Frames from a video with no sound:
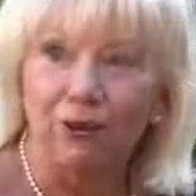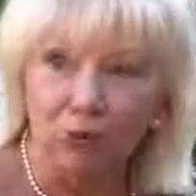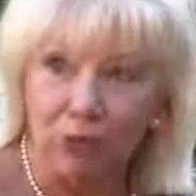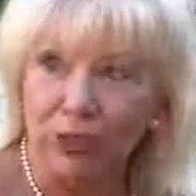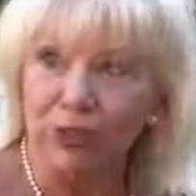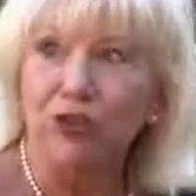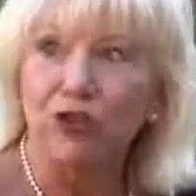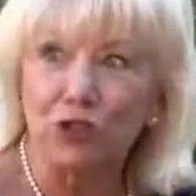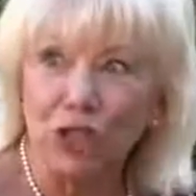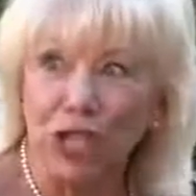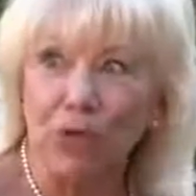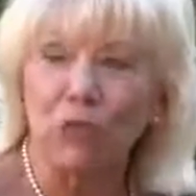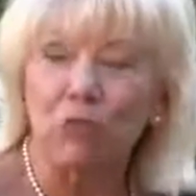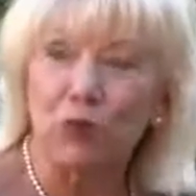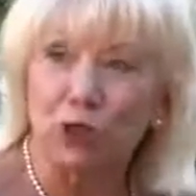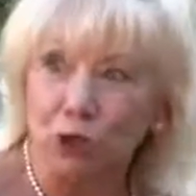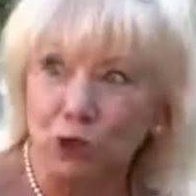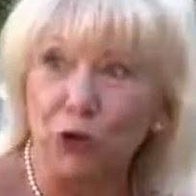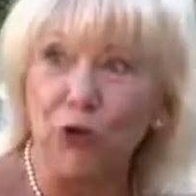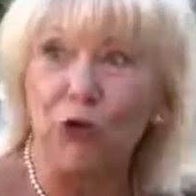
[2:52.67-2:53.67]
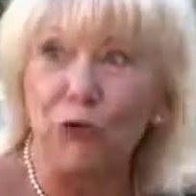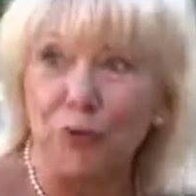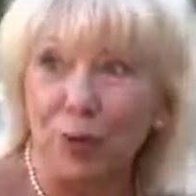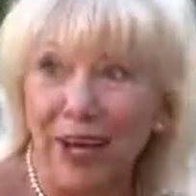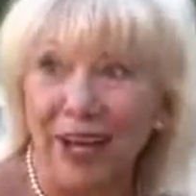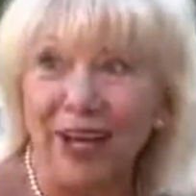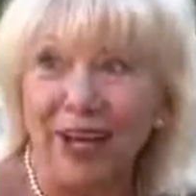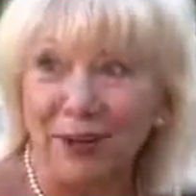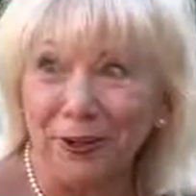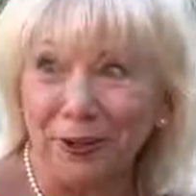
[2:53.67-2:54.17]
reshape return
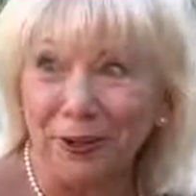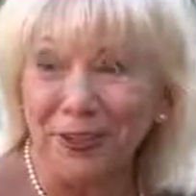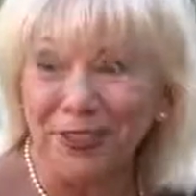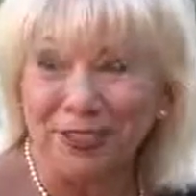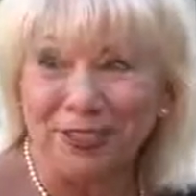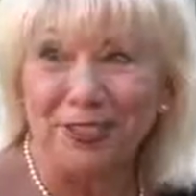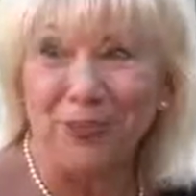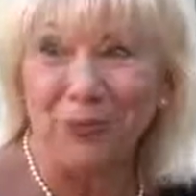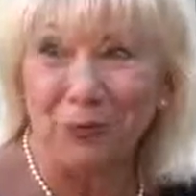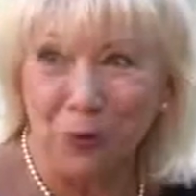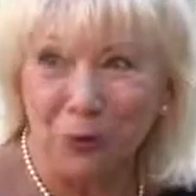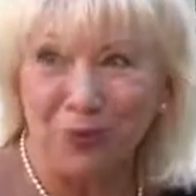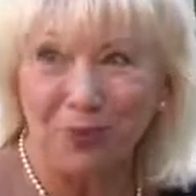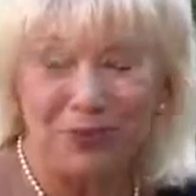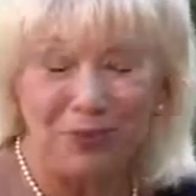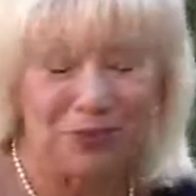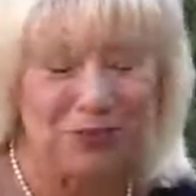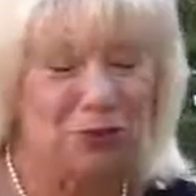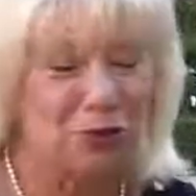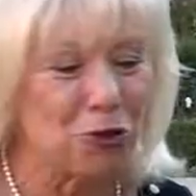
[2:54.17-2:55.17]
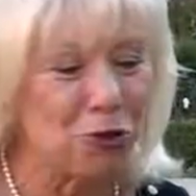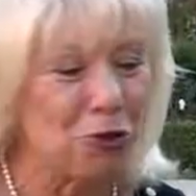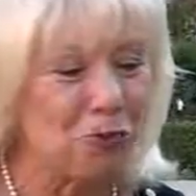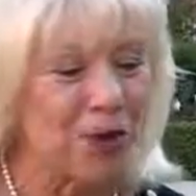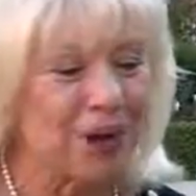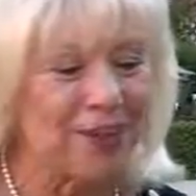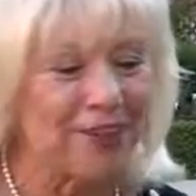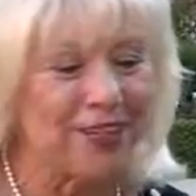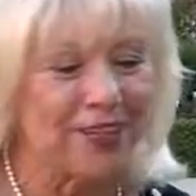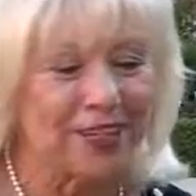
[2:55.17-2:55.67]
patterns, is the
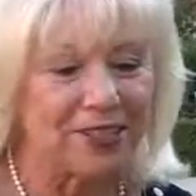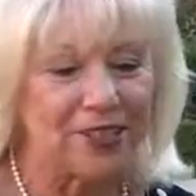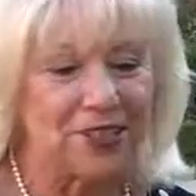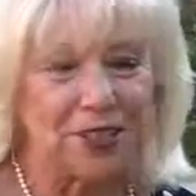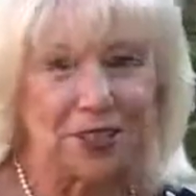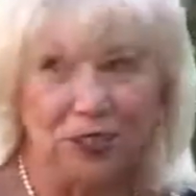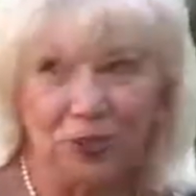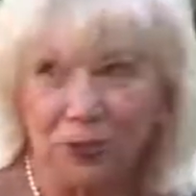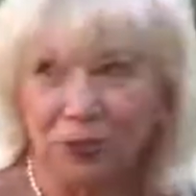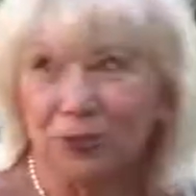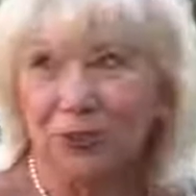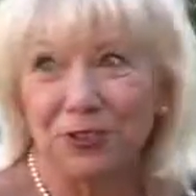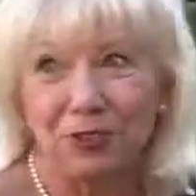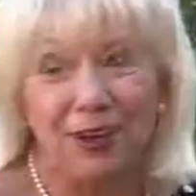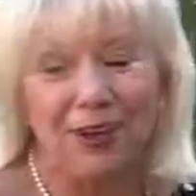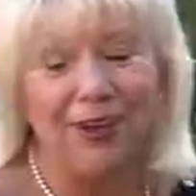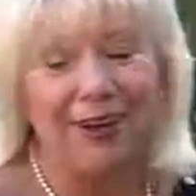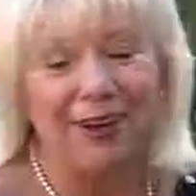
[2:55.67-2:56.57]
term I like to use,